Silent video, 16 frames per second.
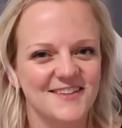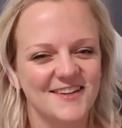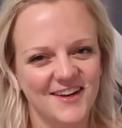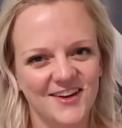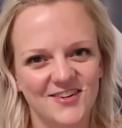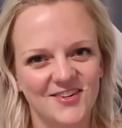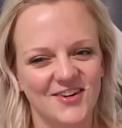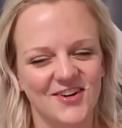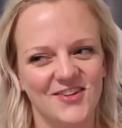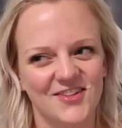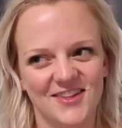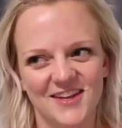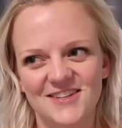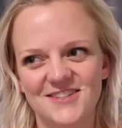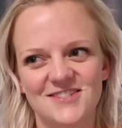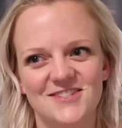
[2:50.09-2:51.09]
I don't know.
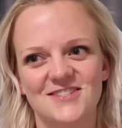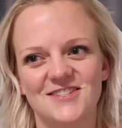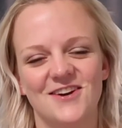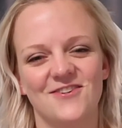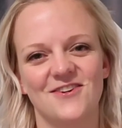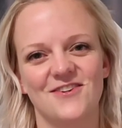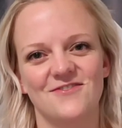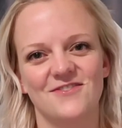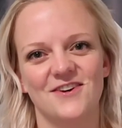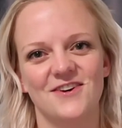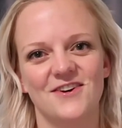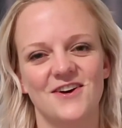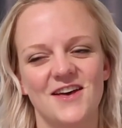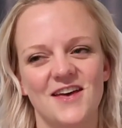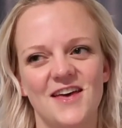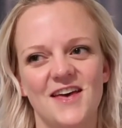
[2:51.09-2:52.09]
That's just how I
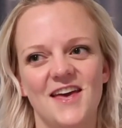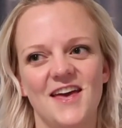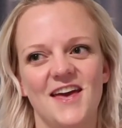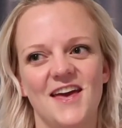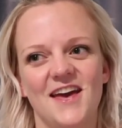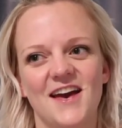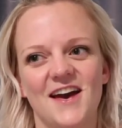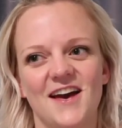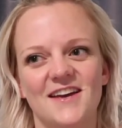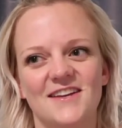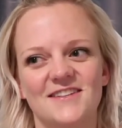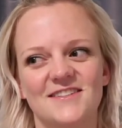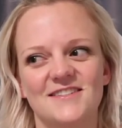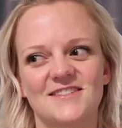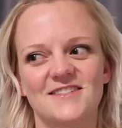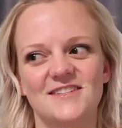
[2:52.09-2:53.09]
feel.
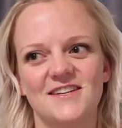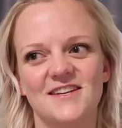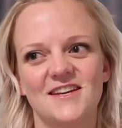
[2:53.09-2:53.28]
And